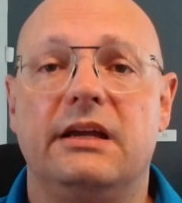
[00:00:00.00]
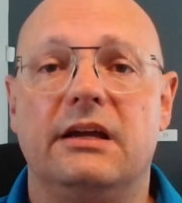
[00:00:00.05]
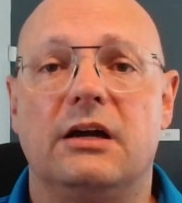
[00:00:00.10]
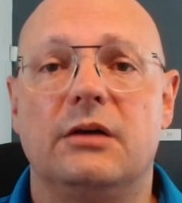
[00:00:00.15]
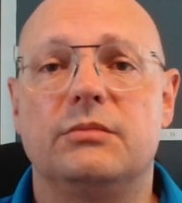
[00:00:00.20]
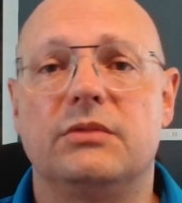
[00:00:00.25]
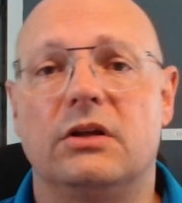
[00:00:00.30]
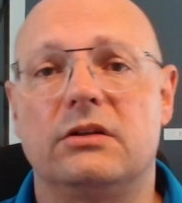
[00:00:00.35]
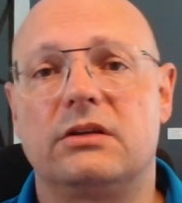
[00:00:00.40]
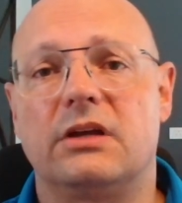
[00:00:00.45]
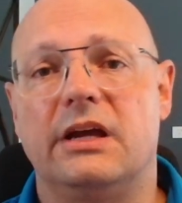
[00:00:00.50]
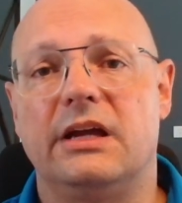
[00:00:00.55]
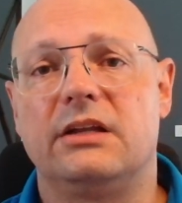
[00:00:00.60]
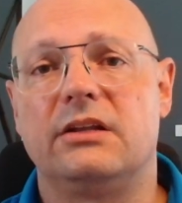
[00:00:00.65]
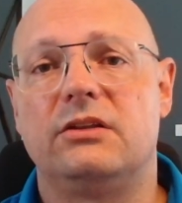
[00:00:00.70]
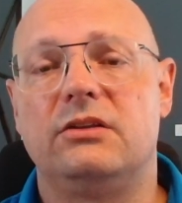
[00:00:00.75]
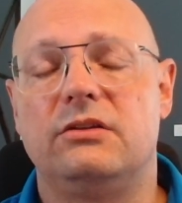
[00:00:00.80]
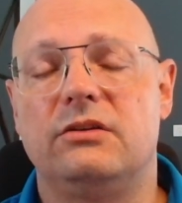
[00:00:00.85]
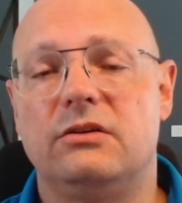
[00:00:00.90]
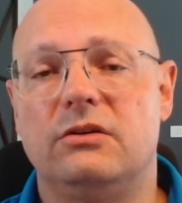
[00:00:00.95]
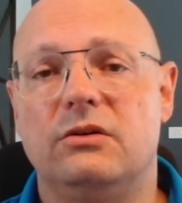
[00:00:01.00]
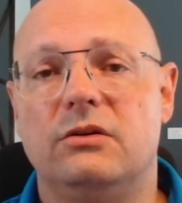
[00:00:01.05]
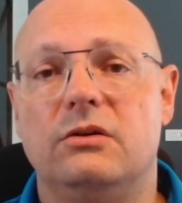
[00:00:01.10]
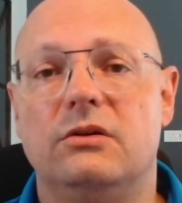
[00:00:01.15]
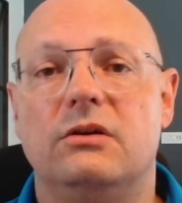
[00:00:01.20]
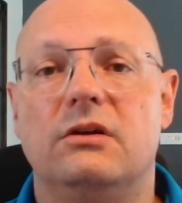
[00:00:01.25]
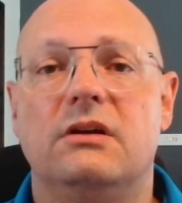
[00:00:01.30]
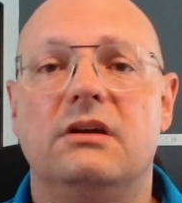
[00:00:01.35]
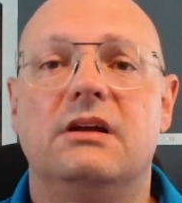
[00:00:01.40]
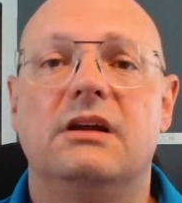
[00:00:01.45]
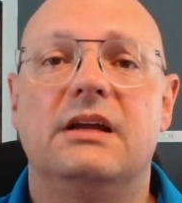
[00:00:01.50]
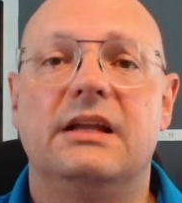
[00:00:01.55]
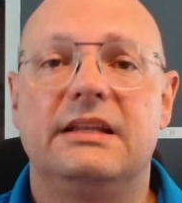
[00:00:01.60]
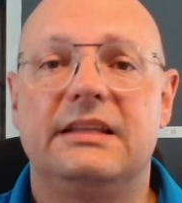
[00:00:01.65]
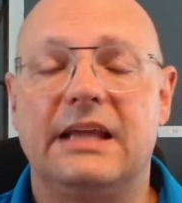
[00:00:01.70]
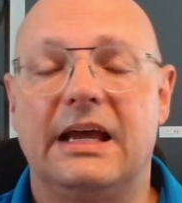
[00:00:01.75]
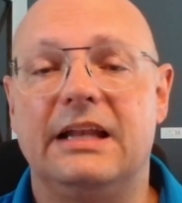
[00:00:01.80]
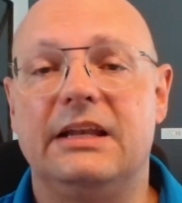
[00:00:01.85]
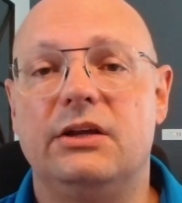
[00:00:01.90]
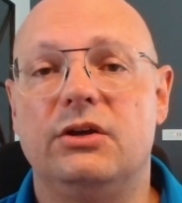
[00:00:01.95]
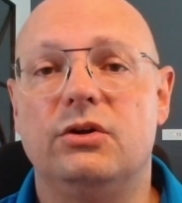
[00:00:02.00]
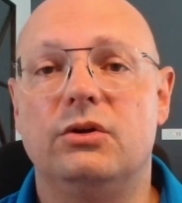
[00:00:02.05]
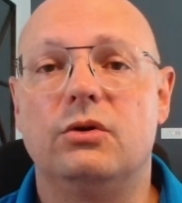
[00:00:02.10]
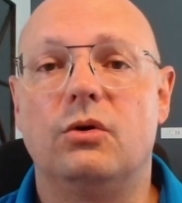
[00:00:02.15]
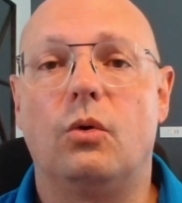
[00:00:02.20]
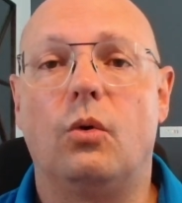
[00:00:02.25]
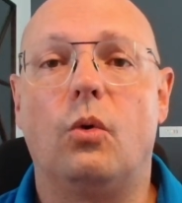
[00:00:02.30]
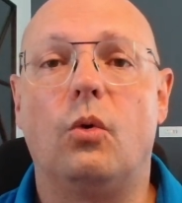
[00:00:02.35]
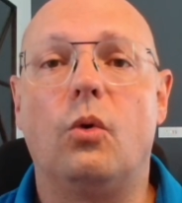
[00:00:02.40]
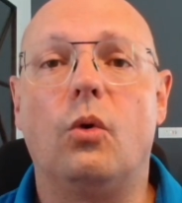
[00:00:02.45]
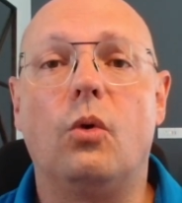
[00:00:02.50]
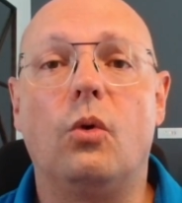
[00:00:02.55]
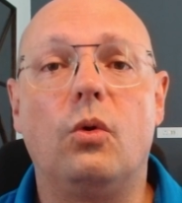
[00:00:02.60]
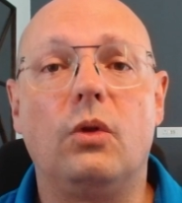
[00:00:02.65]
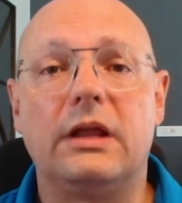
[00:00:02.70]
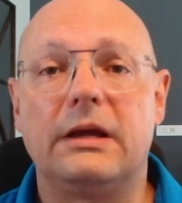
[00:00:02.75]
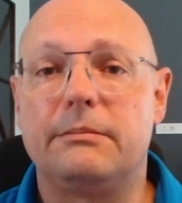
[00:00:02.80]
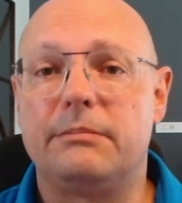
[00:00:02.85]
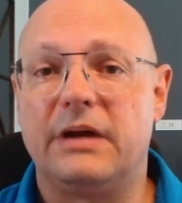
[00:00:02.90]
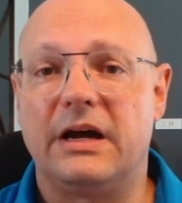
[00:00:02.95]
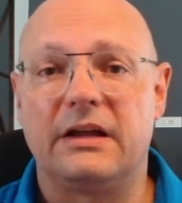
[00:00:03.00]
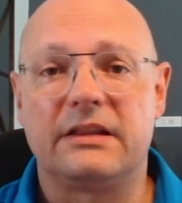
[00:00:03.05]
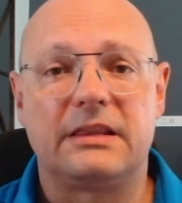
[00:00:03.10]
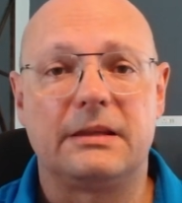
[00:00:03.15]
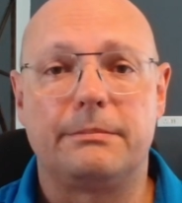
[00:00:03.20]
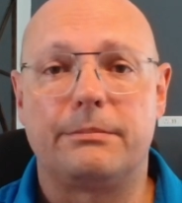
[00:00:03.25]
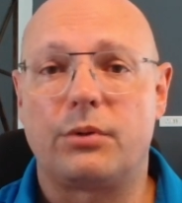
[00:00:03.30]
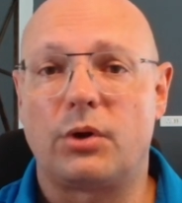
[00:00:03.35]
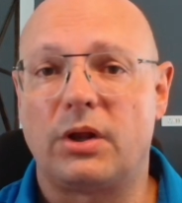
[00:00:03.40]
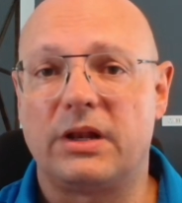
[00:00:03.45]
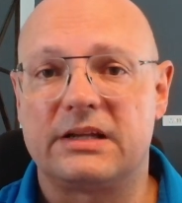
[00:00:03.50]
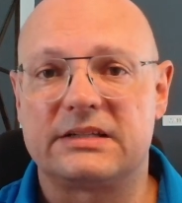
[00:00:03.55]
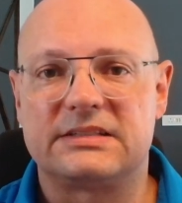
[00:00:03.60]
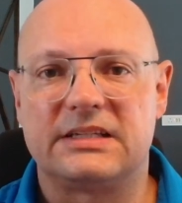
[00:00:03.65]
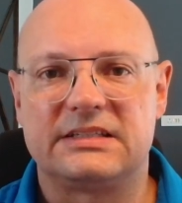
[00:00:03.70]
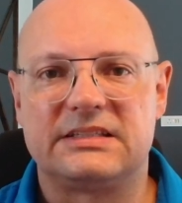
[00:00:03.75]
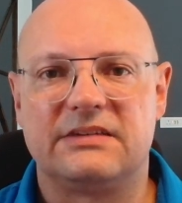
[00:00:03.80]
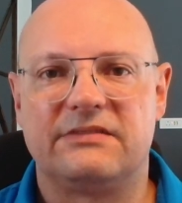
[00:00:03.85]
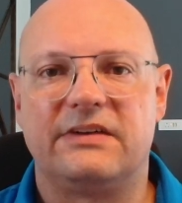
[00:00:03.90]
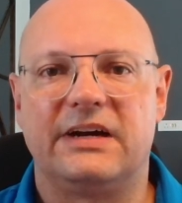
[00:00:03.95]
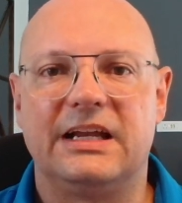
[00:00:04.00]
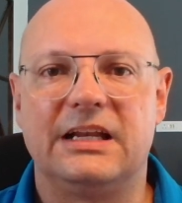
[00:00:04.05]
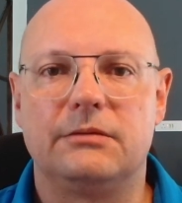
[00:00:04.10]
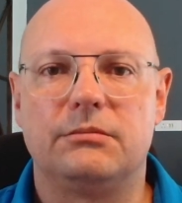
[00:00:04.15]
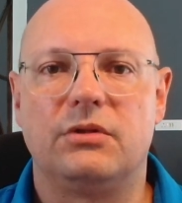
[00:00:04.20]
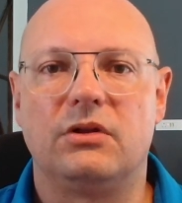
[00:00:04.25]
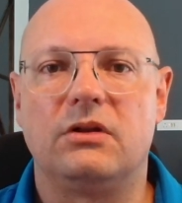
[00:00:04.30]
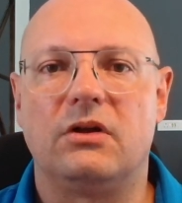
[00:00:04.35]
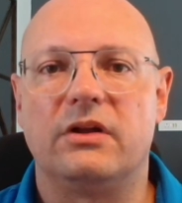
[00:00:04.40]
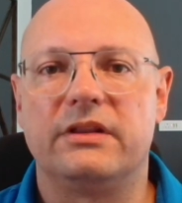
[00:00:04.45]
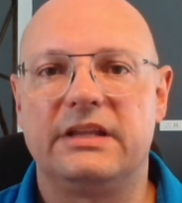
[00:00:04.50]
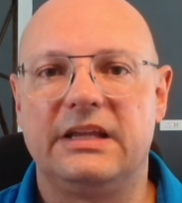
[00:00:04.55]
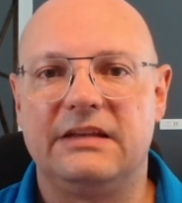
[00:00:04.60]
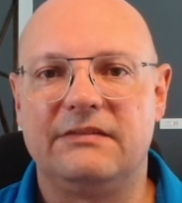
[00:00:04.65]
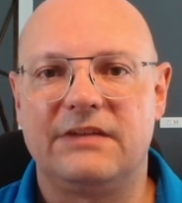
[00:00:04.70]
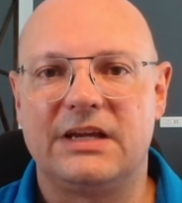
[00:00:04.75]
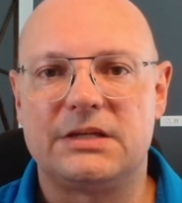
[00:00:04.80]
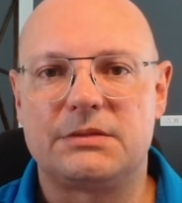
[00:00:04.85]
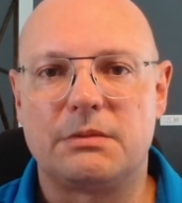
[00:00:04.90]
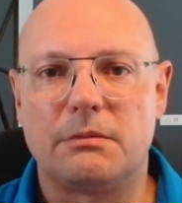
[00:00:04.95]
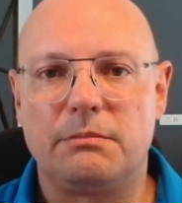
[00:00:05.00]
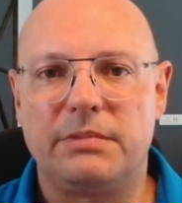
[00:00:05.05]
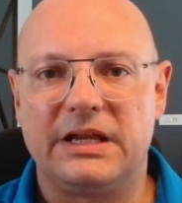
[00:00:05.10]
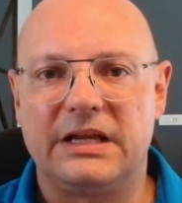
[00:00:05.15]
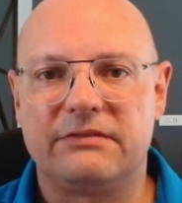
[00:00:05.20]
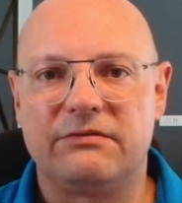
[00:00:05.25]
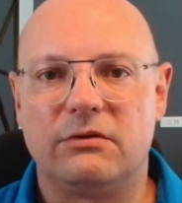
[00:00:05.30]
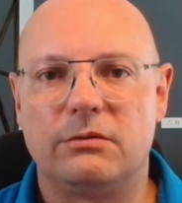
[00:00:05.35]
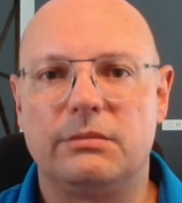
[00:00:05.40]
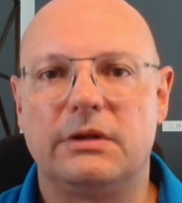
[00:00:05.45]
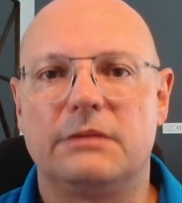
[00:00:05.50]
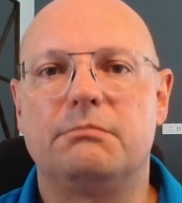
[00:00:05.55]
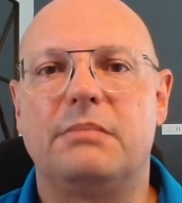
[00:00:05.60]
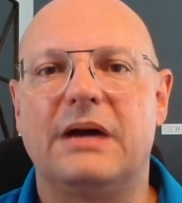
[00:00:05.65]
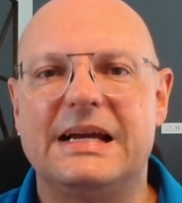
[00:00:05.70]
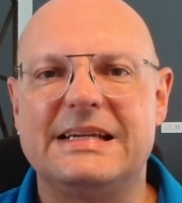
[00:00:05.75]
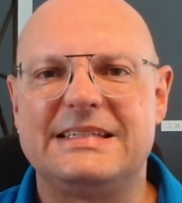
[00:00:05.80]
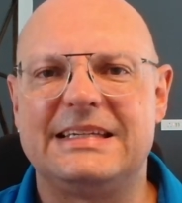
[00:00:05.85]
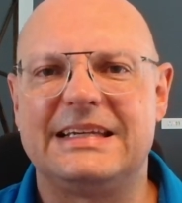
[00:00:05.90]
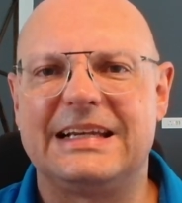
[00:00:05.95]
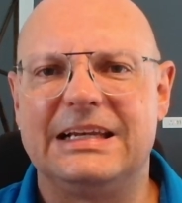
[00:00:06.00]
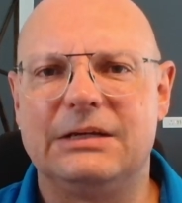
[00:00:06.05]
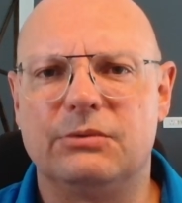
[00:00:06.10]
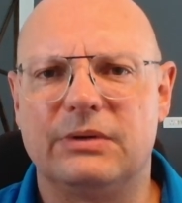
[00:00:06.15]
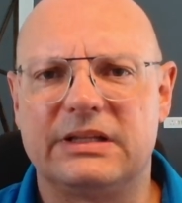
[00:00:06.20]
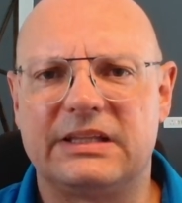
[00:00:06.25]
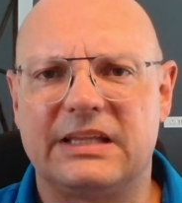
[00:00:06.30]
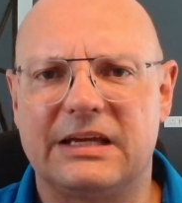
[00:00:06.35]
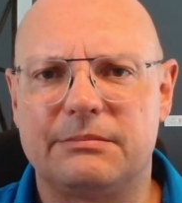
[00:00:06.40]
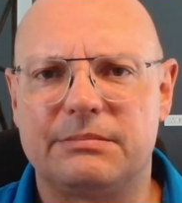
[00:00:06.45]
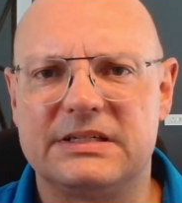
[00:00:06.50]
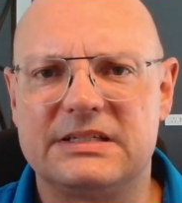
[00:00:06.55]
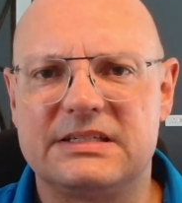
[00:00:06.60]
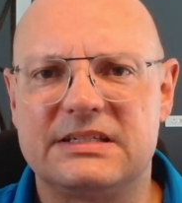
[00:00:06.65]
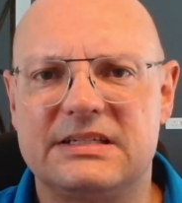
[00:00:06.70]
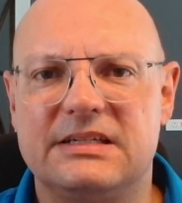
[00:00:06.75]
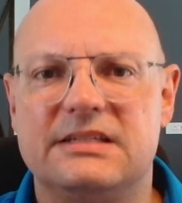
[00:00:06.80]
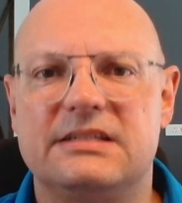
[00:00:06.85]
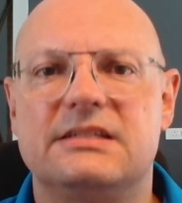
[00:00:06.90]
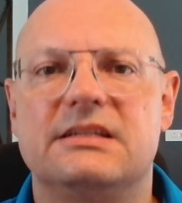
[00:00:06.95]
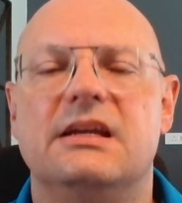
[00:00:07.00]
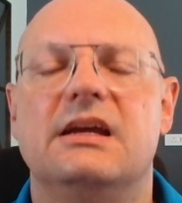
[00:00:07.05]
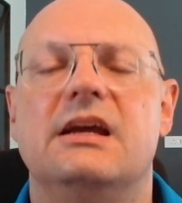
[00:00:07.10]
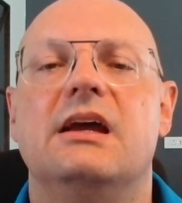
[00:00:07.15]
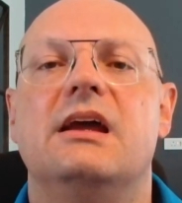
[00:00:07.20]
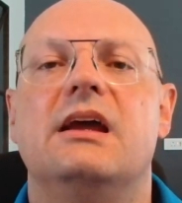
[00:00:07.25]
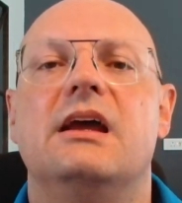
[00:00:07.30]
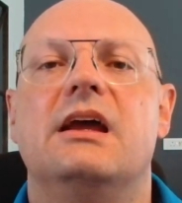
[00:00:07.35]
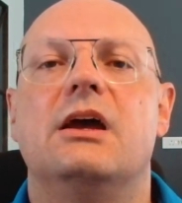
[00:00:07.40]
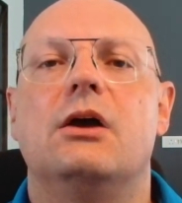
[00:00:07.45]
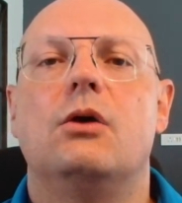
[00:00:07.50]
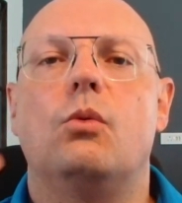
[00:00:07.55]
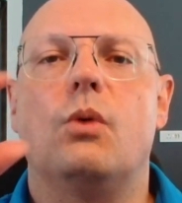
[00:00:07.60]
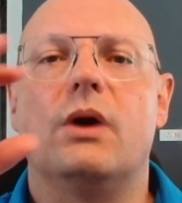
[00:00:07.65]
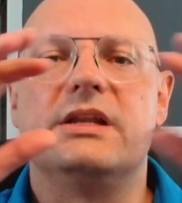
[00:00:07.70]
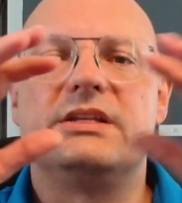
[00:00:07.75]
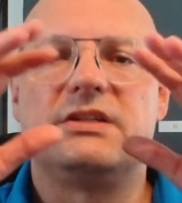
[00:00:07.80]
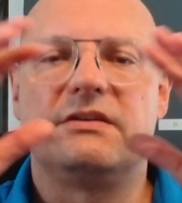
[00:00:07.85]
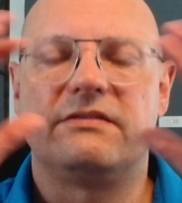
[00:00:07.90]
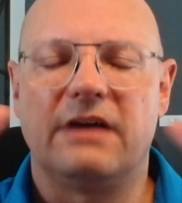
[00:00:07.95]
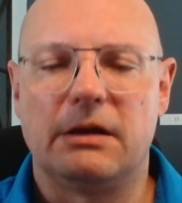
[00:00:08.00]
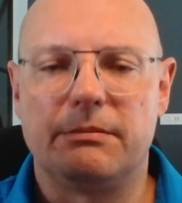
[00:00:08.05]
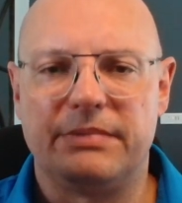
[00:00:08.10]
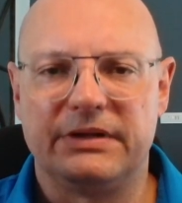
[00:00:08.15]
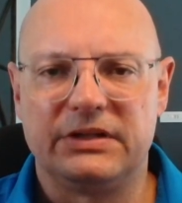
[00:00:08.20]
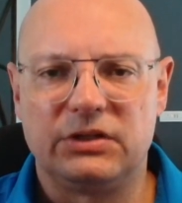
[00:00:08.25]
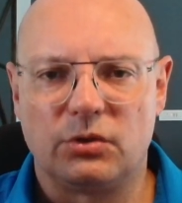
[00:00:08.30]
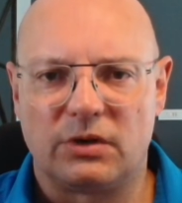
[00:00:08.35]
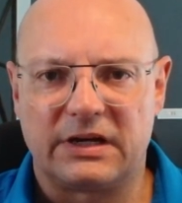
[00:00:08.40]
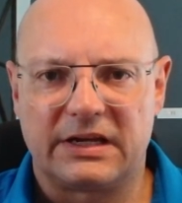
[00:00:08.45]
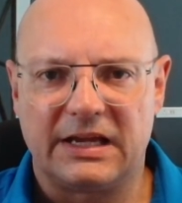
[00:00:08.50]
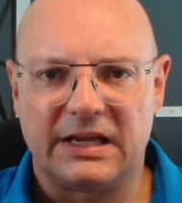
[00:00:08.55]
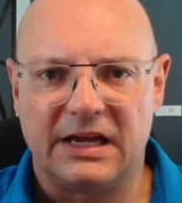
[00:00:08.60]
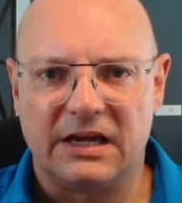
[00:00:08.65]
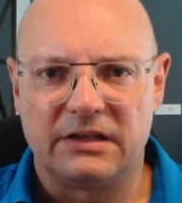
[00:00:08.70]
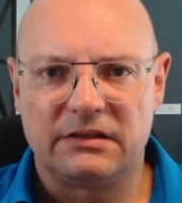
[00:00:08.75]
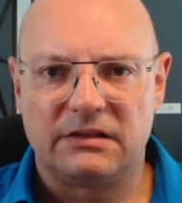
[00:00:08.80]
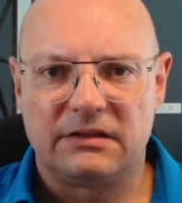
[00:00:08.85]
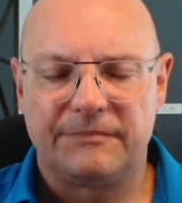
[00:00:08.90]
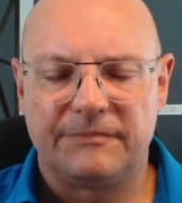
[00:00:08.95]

I'm not going to tell you all about the products that's available on the investment platform, but basically what happens is once you've opened your account